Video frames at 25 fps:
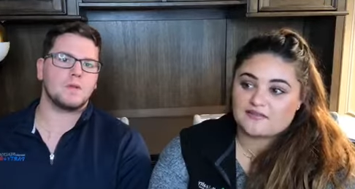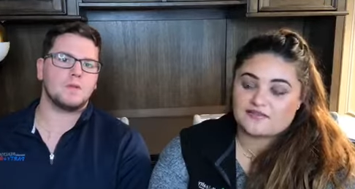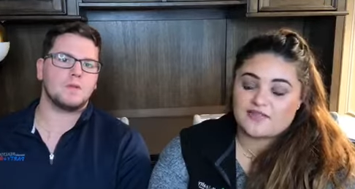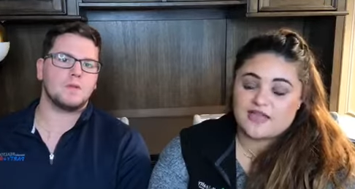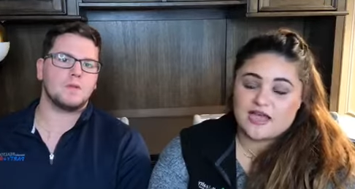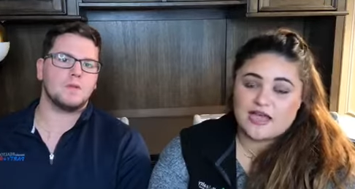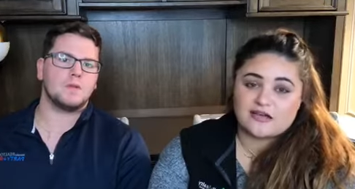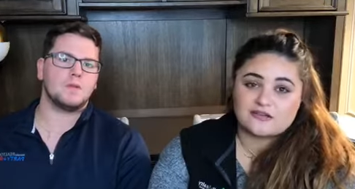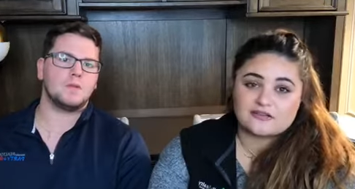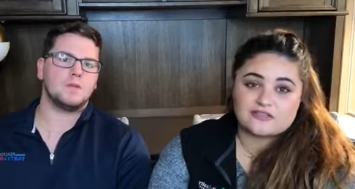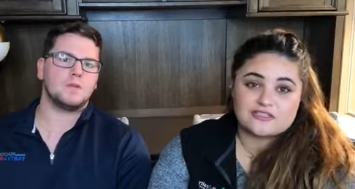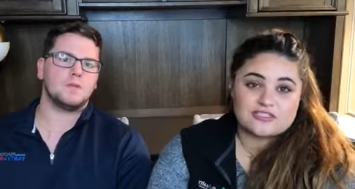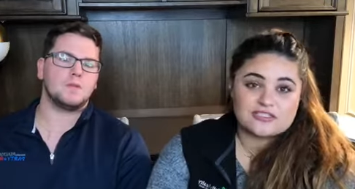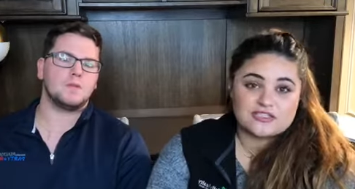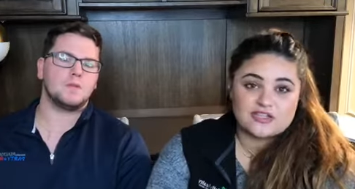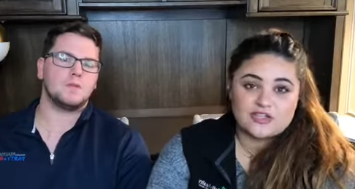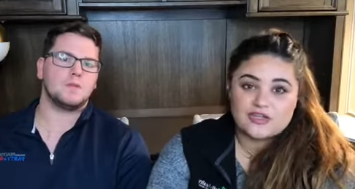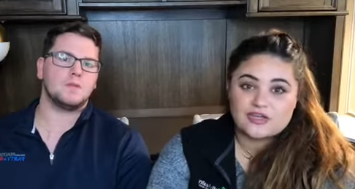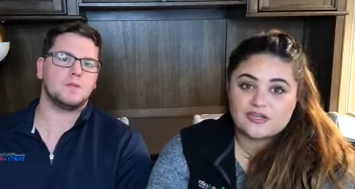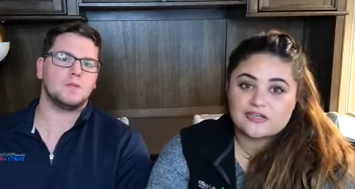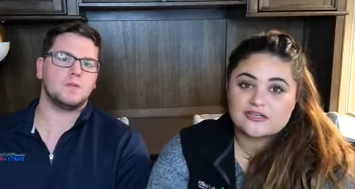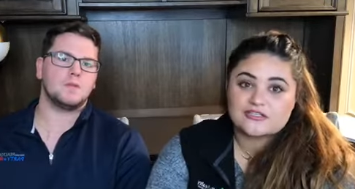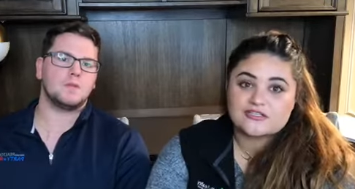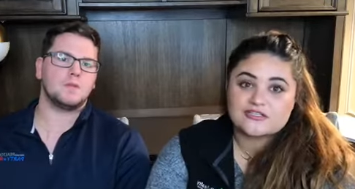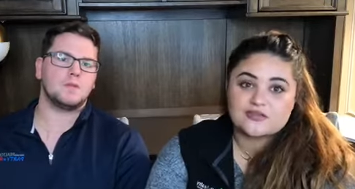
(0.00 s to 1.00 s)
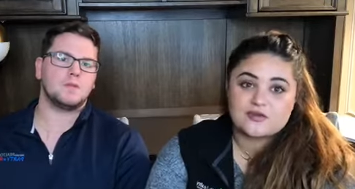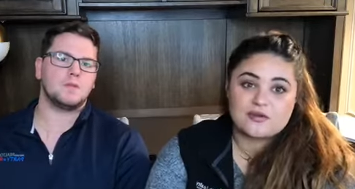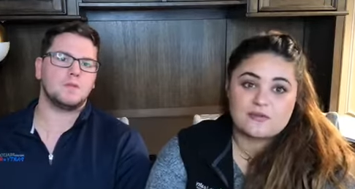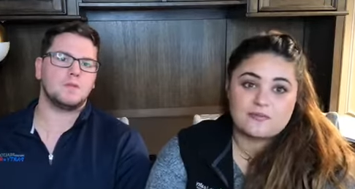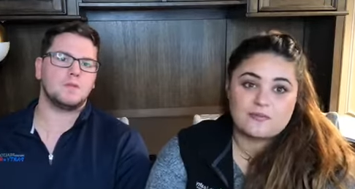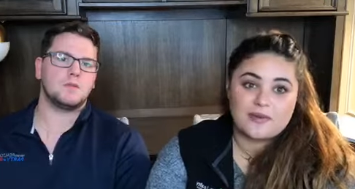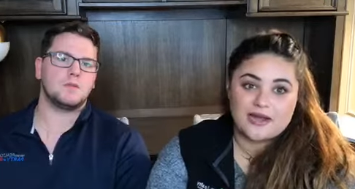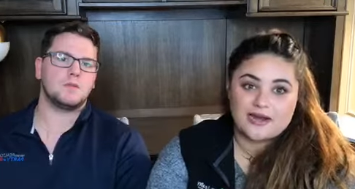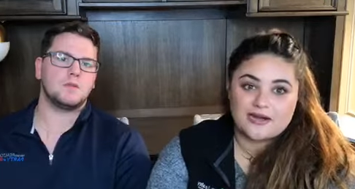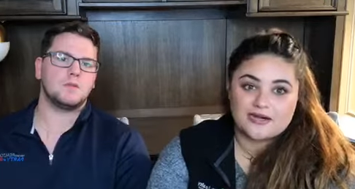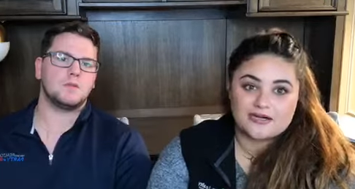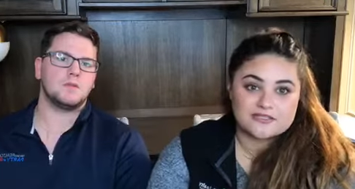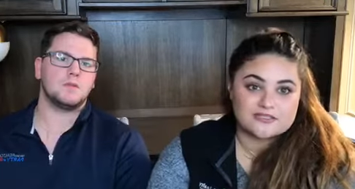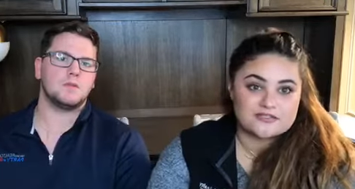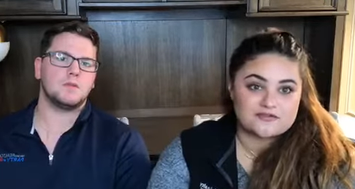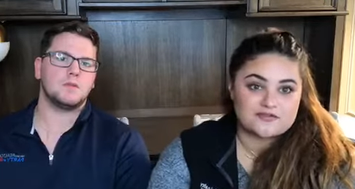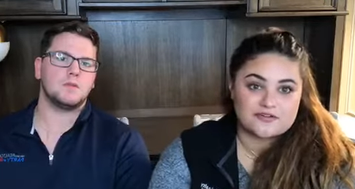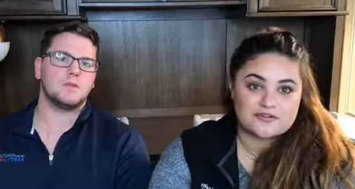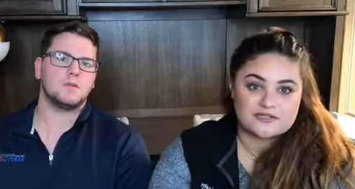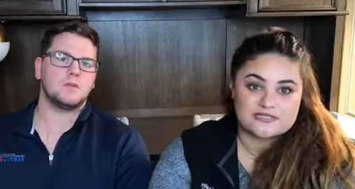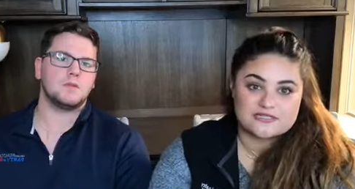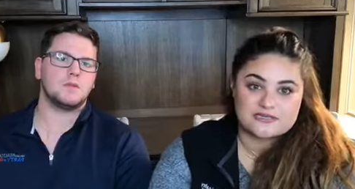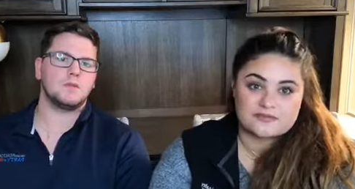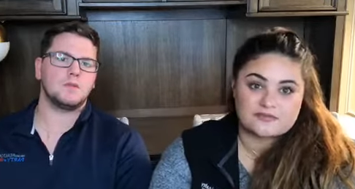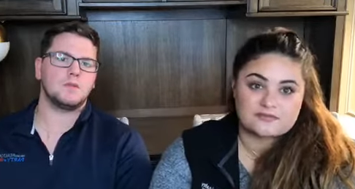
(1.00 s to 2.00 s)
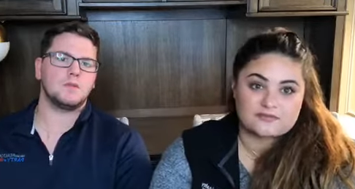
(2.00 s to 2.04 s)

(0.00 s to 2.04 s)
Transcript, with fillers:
Speaker 1: of the house looks. So a buyer's first